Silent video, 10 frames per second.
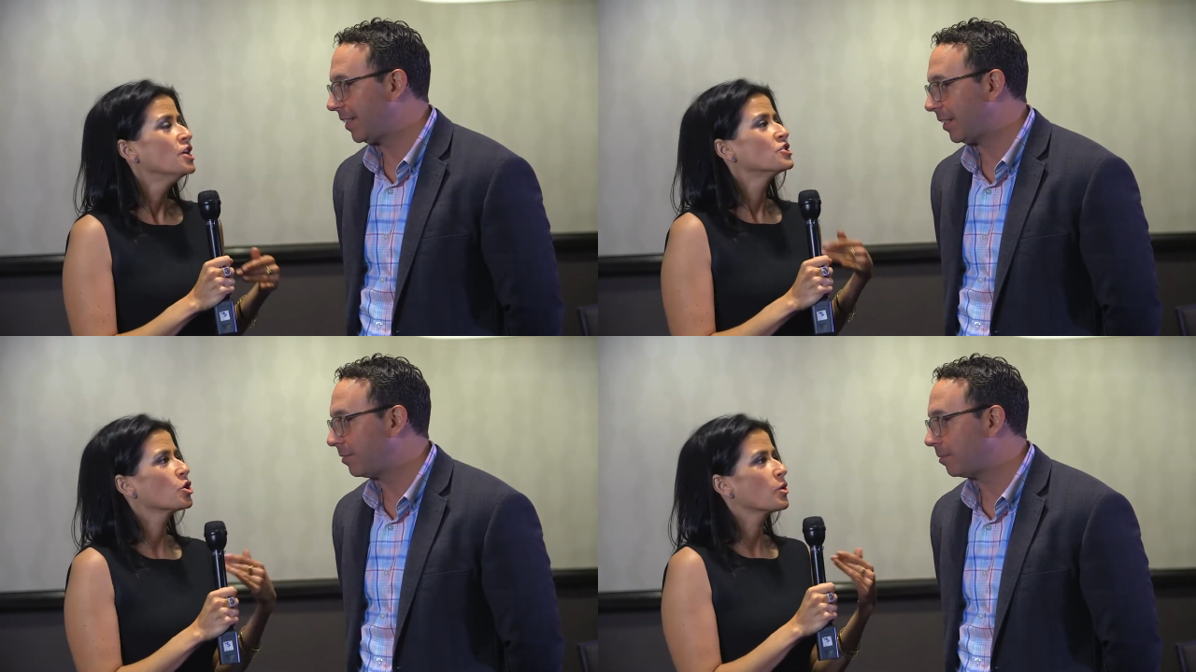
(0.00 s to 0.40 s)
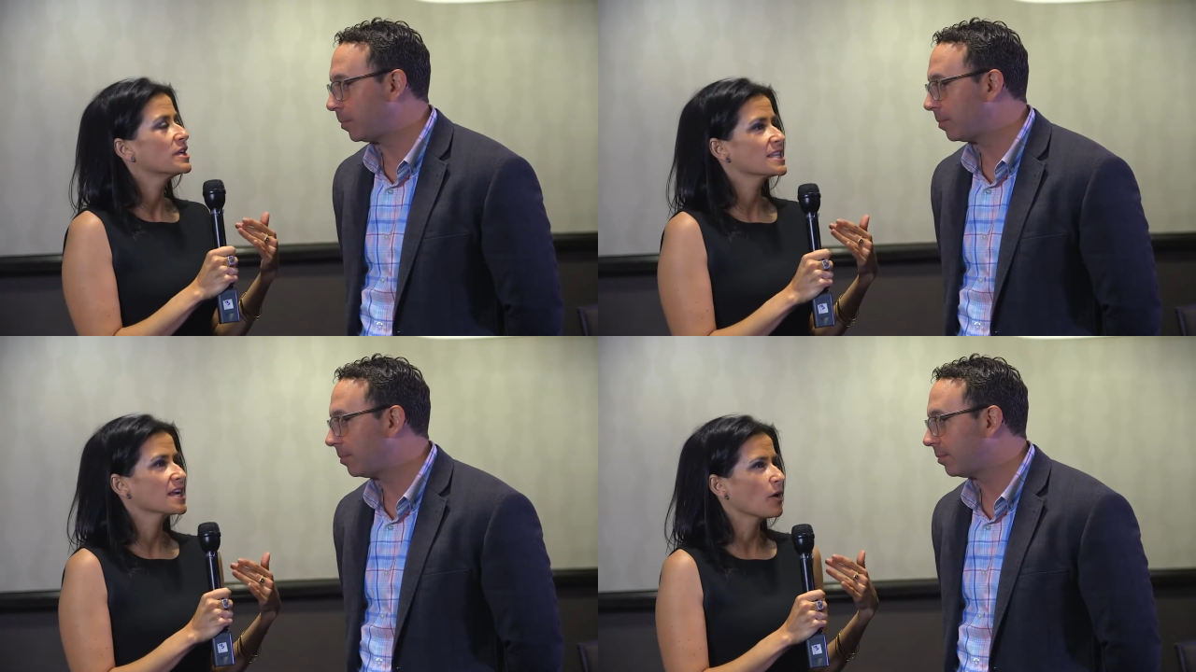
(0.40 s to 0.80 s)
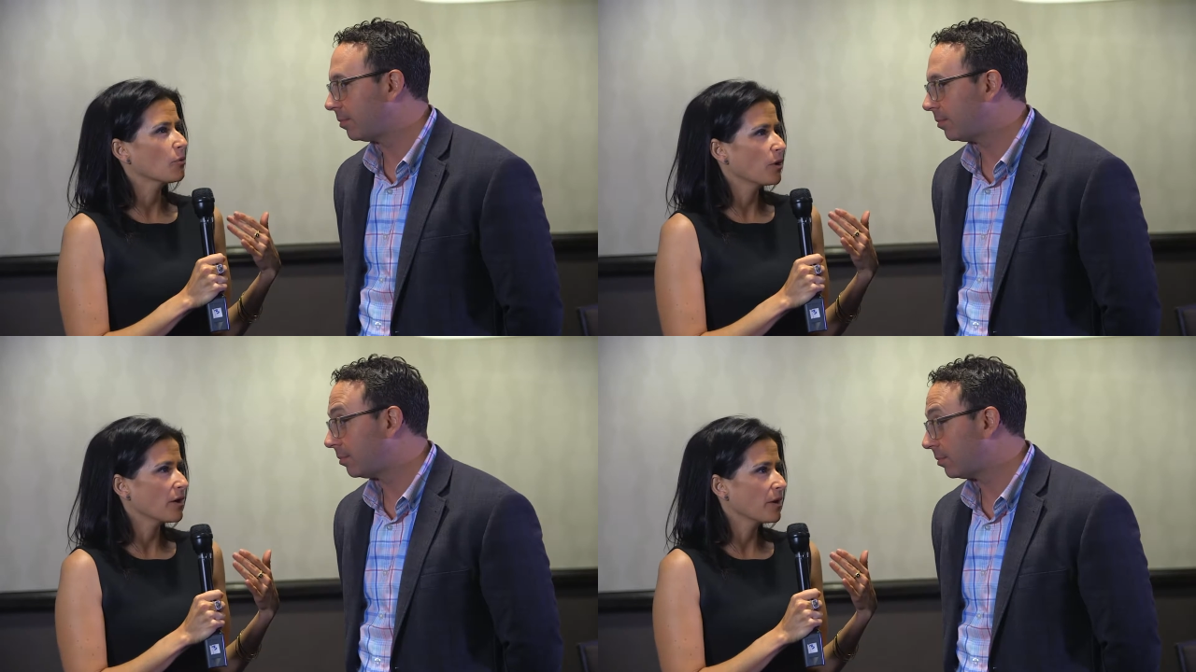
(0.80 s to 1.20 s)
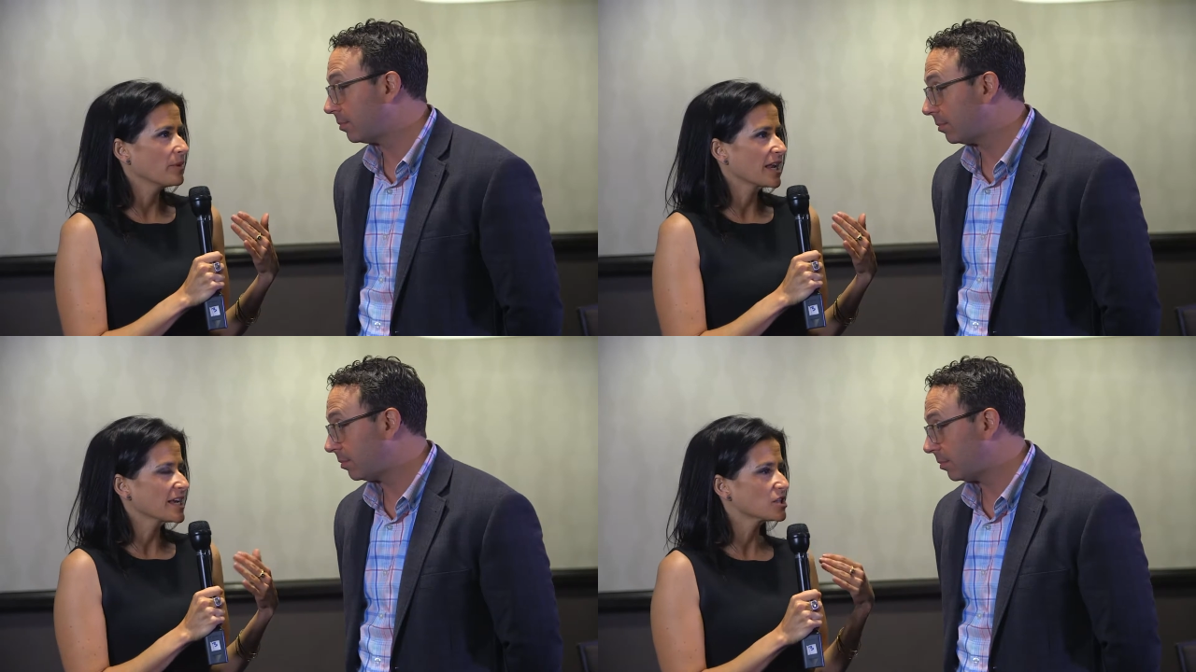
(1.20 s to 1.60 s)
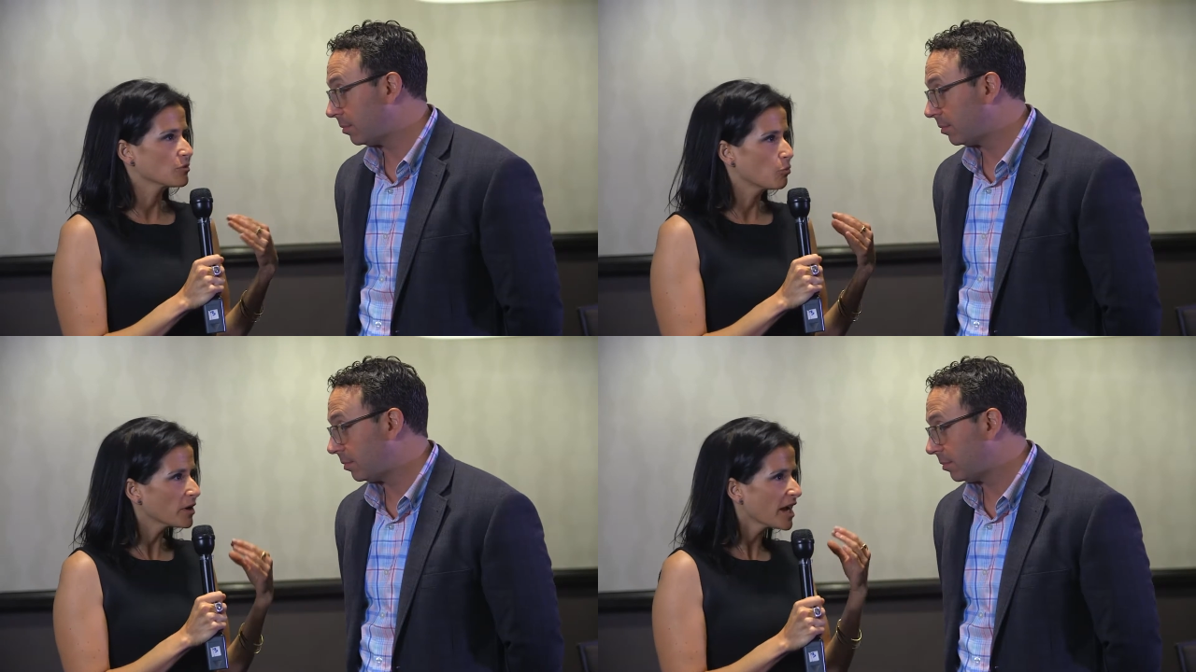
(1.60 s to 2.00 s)
Speaker 1: So so it's like, oh, I mean, I guess
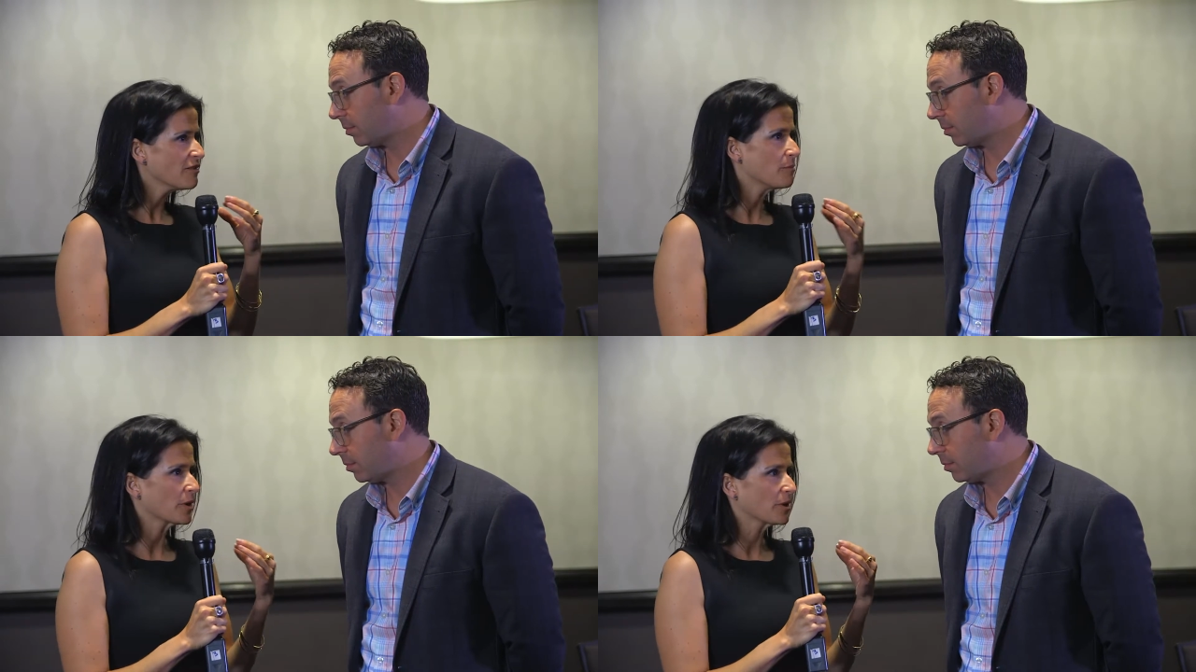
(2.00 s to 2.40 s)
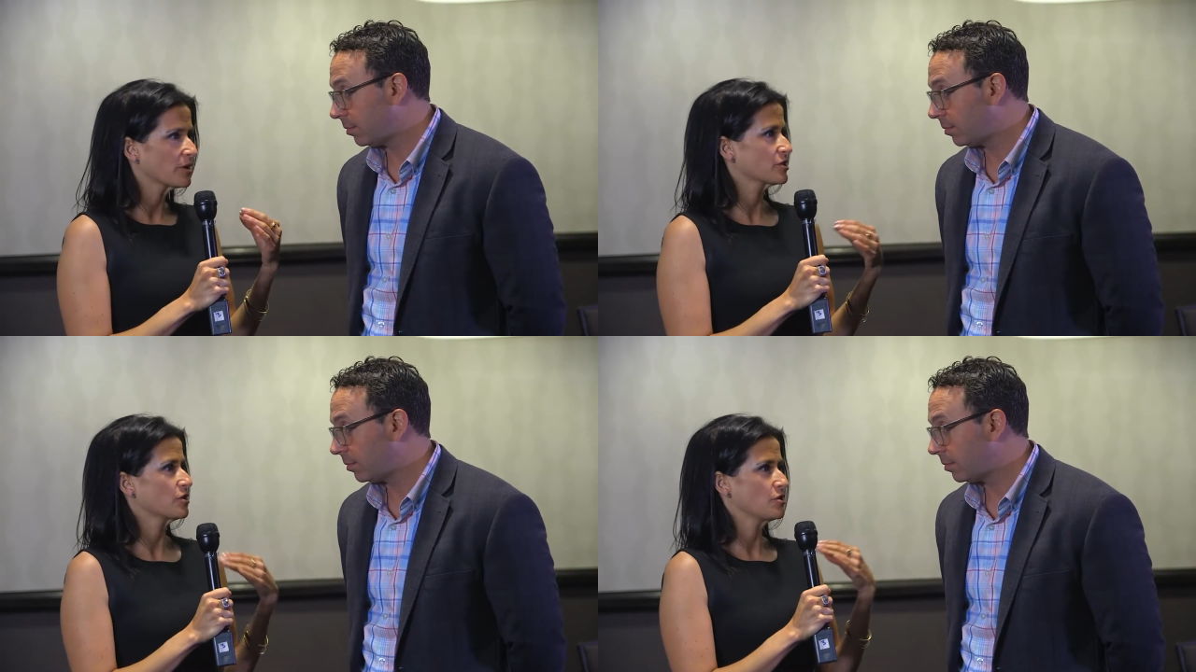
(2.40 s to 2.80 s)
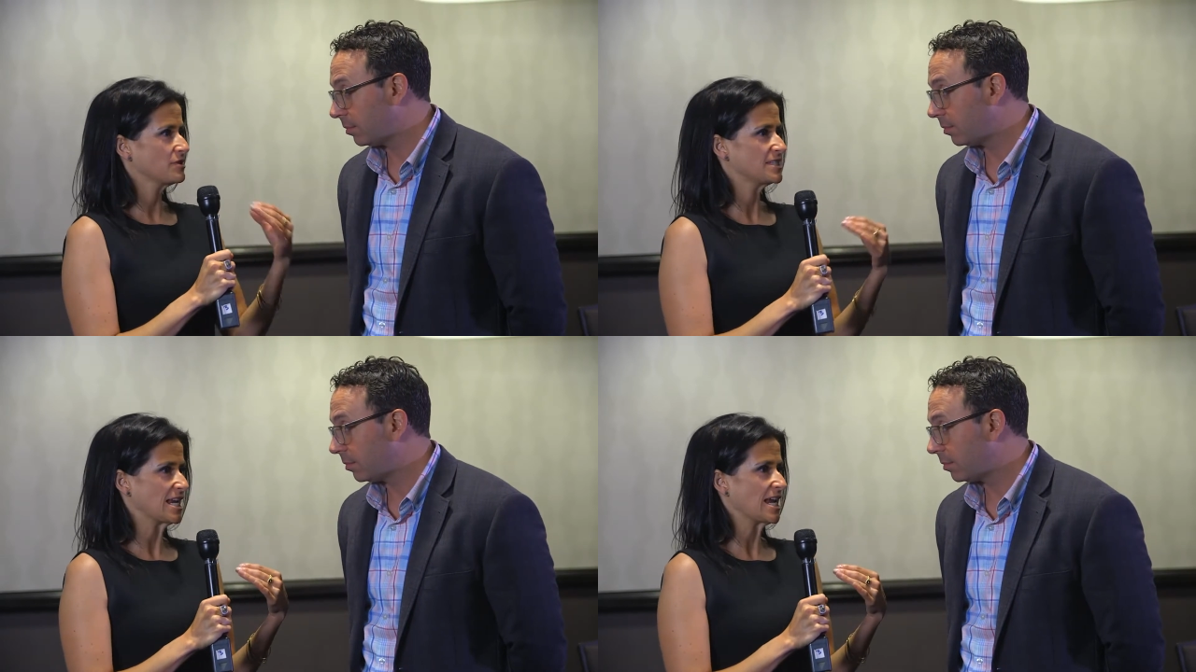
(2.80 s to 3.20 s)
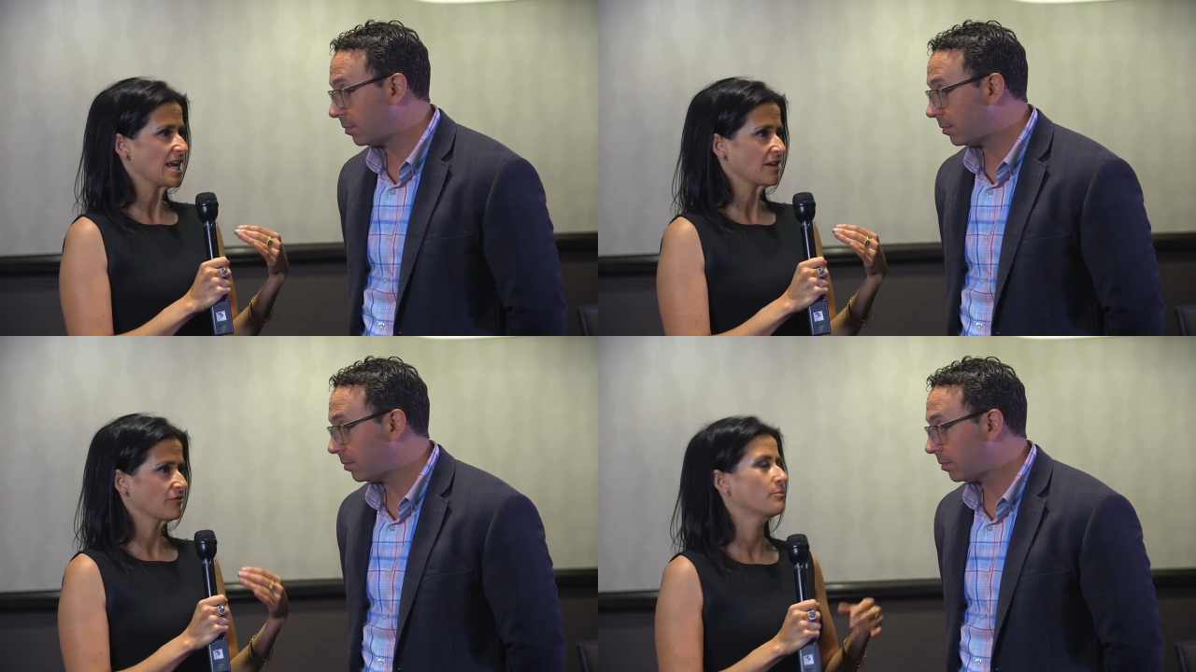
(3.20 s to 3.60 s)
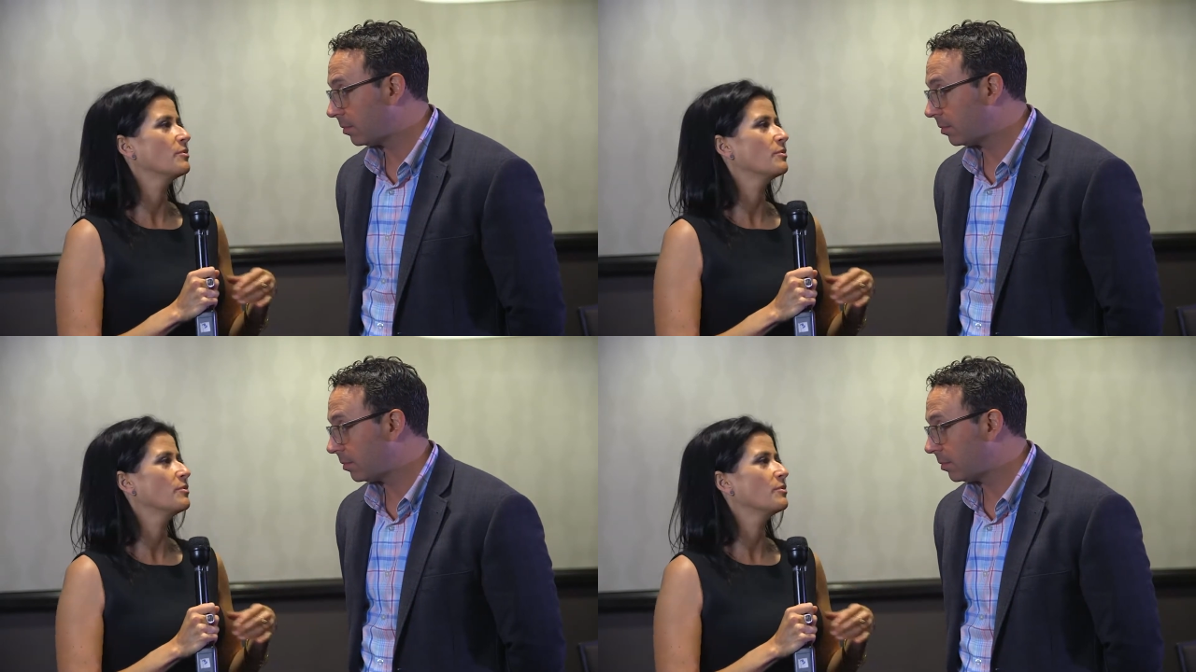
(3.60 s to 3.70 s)
what kind of barriers are you seeing